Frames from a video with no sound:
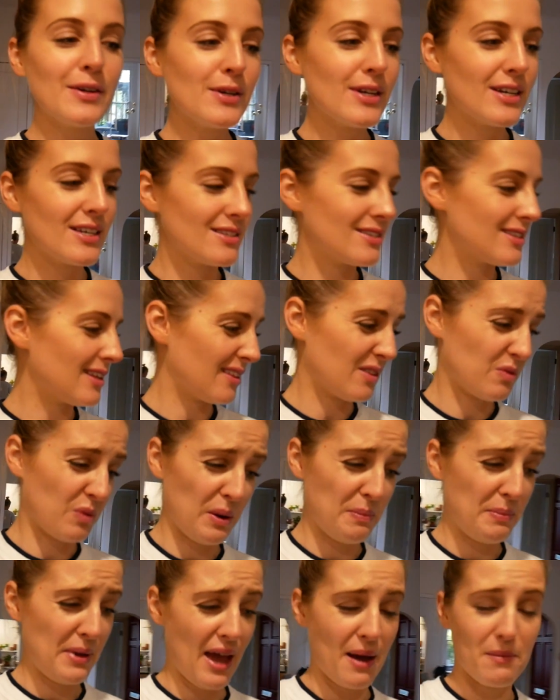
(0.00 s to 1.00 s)
It's like
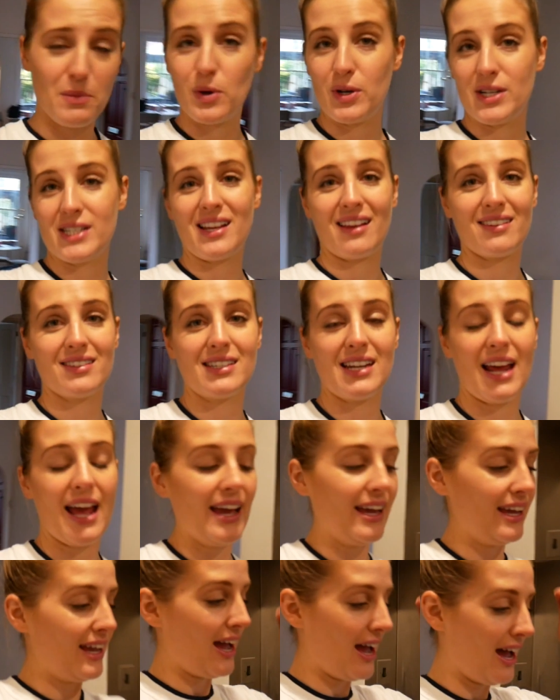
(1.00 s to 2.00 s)
3 PM on a
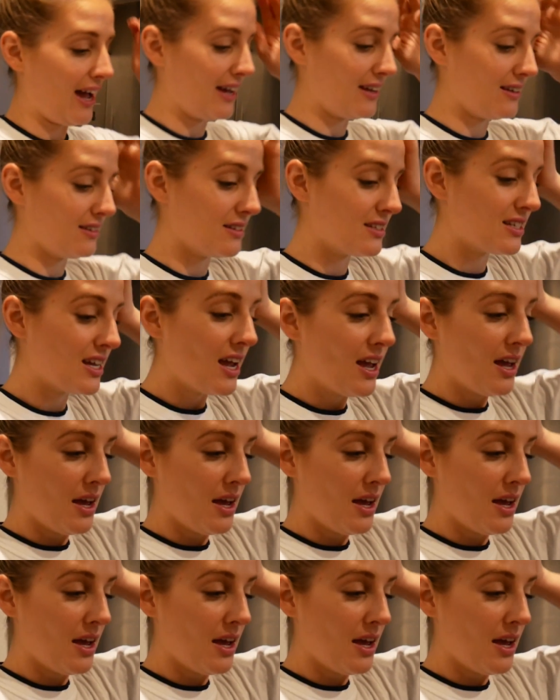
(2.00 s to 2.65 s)
Saturday, and